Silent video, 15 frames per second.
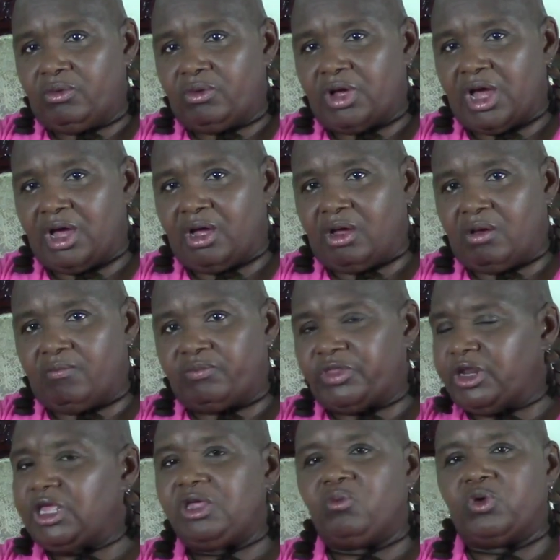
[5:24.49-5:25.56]
that
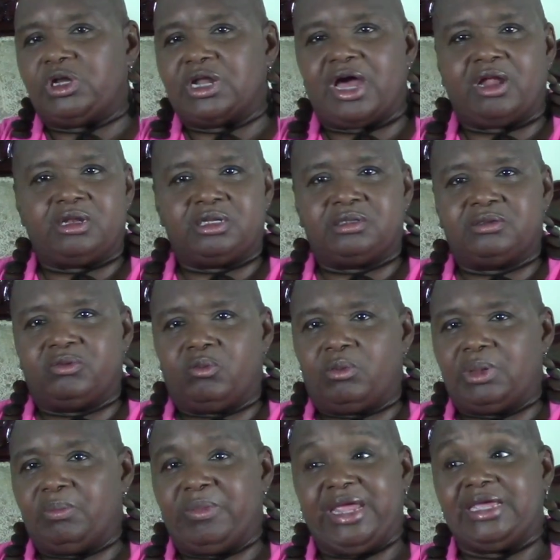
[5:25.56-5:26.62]
he would not
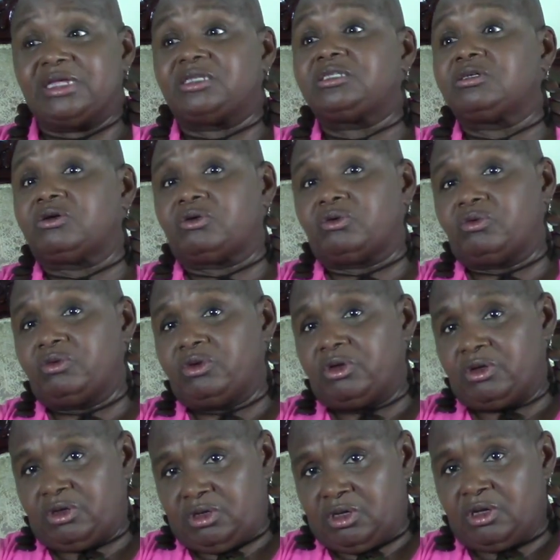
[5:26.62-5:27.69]
make it till
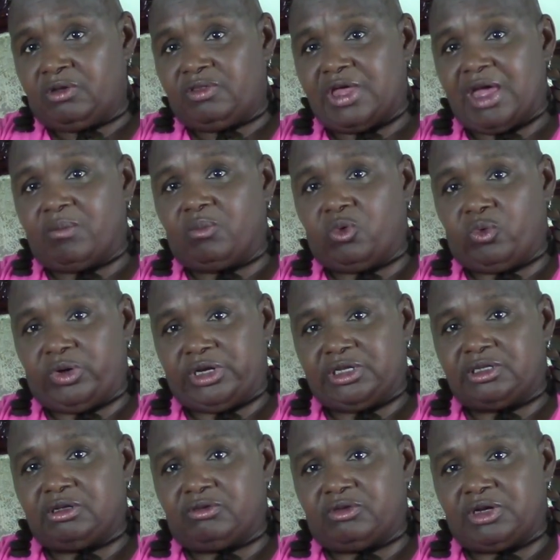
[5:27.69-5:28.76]
that morning,
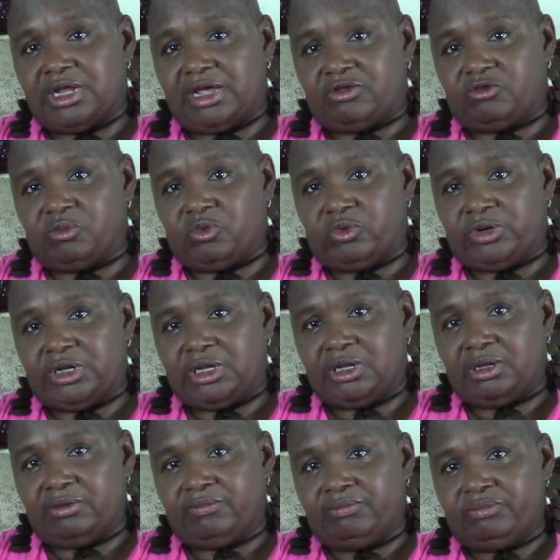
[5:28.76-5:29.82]
till the next morning.
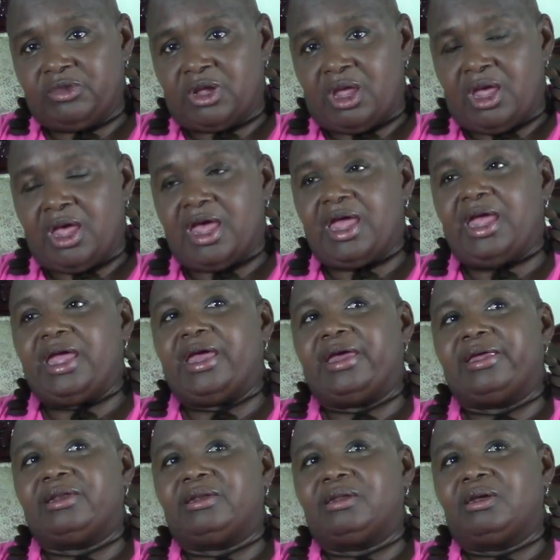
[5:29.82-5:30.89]

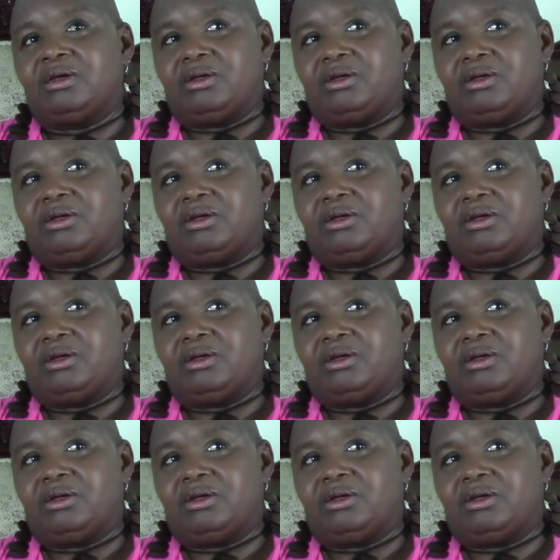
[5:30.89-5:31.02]
And